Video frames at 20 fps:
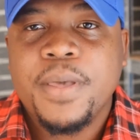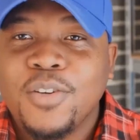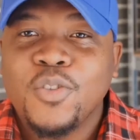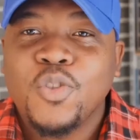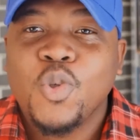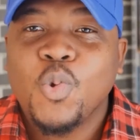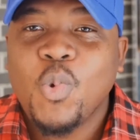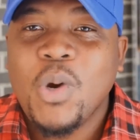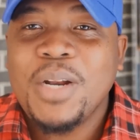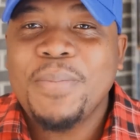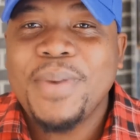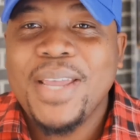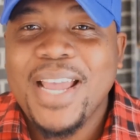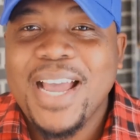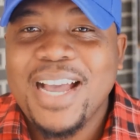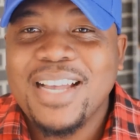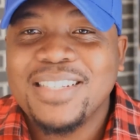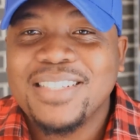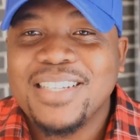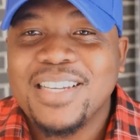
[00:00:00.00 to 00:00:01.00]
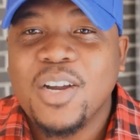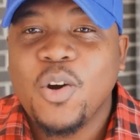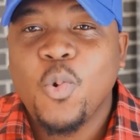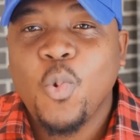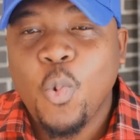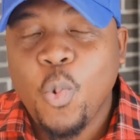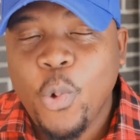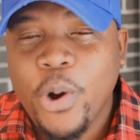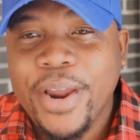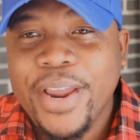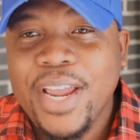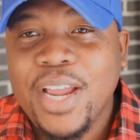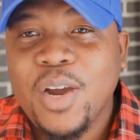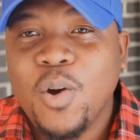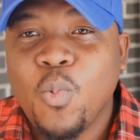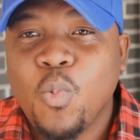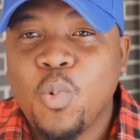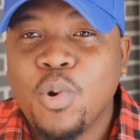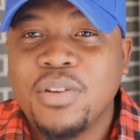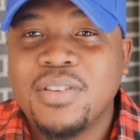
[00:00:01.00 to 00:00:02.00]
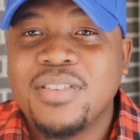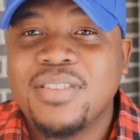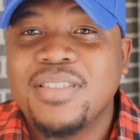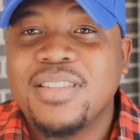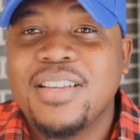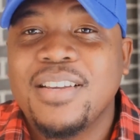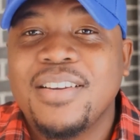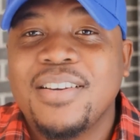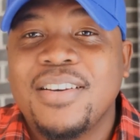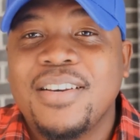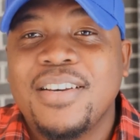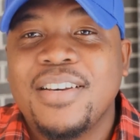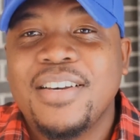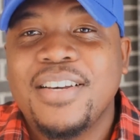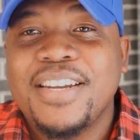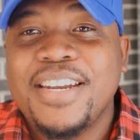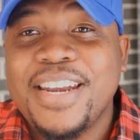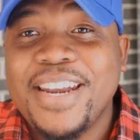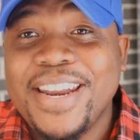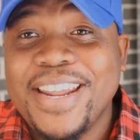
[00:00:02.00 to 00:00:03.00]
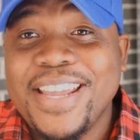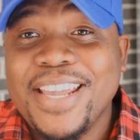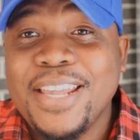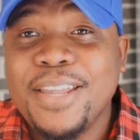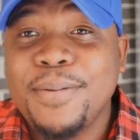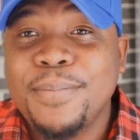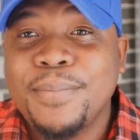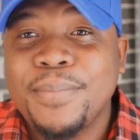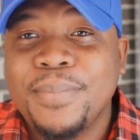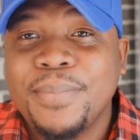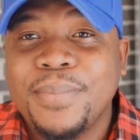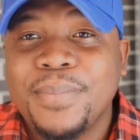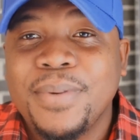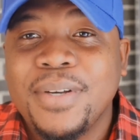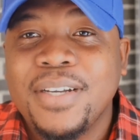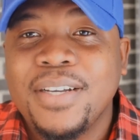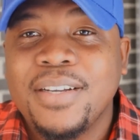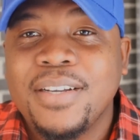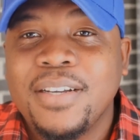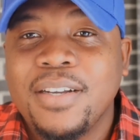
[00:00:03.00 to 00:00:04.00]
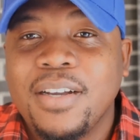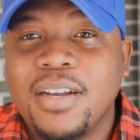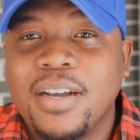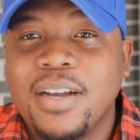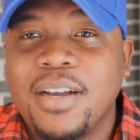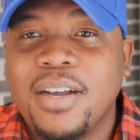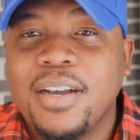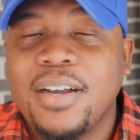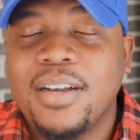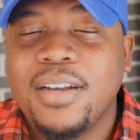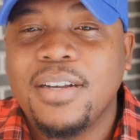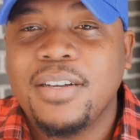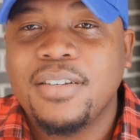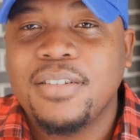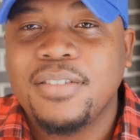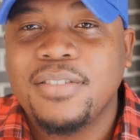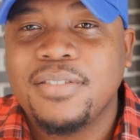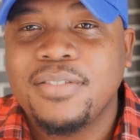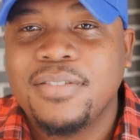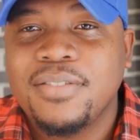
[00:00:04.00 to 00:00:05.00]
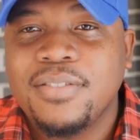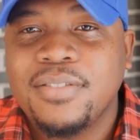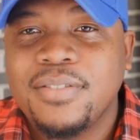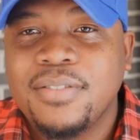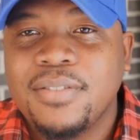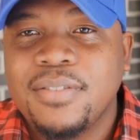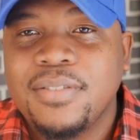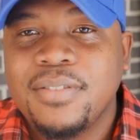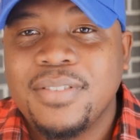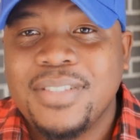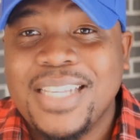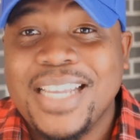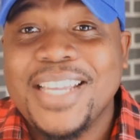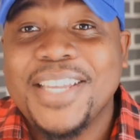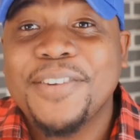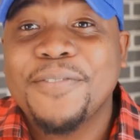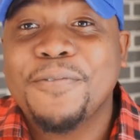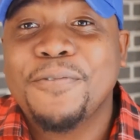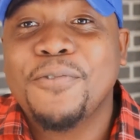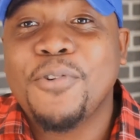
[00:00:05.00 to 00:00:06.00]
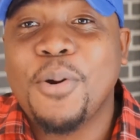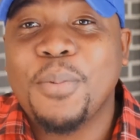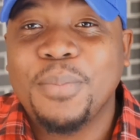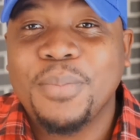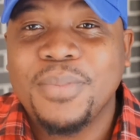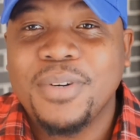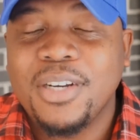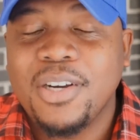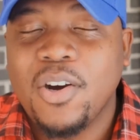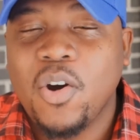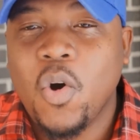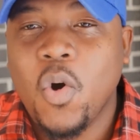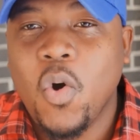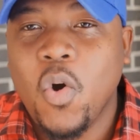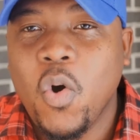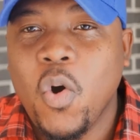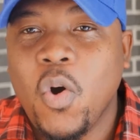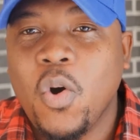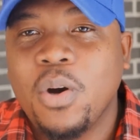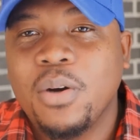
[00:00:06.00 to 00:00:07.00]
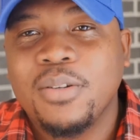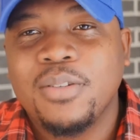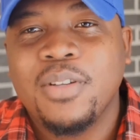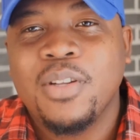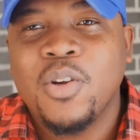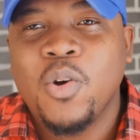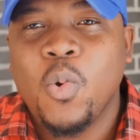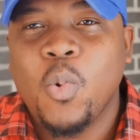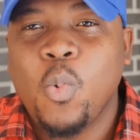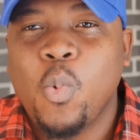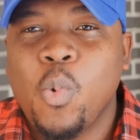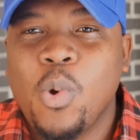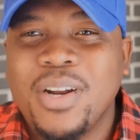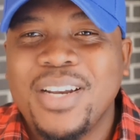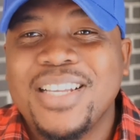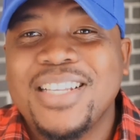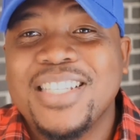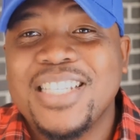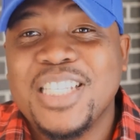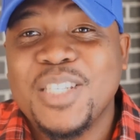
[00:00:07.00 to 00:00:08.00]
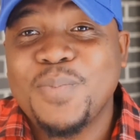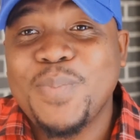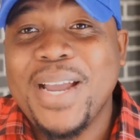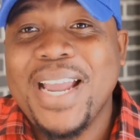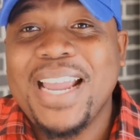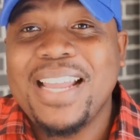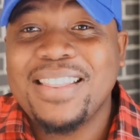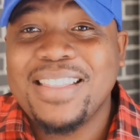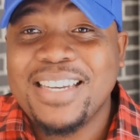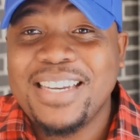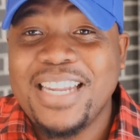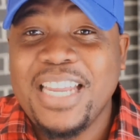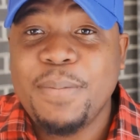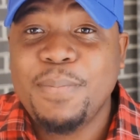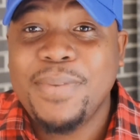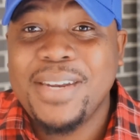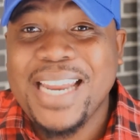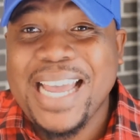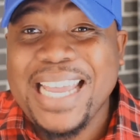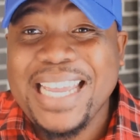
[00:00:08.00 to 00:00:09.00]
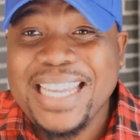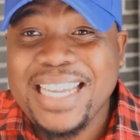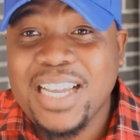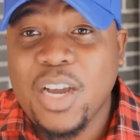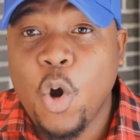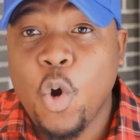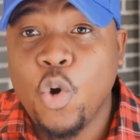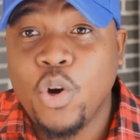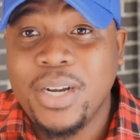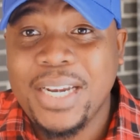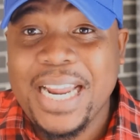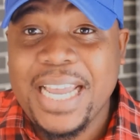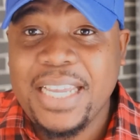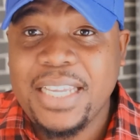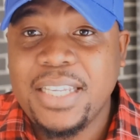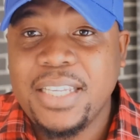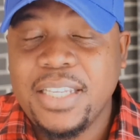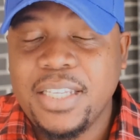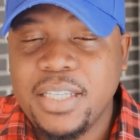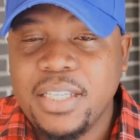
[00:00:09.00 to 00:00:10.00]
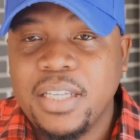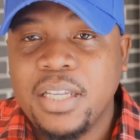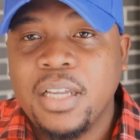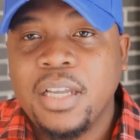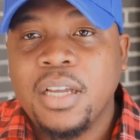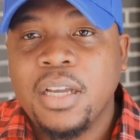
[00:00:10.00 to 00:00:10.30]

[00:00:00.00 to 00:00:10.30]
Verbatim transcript: So one may ask, where was the name uh, taken from, or what inspired the name Nike or Nike?